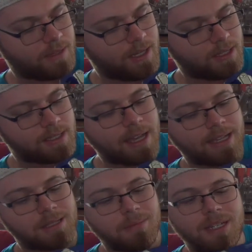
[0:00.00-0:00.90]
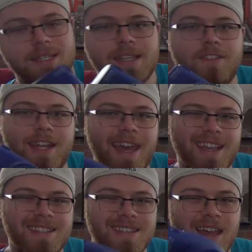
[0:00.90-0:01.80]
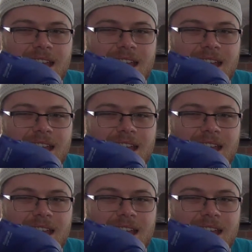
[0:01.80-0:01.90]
Instax Mini 7S.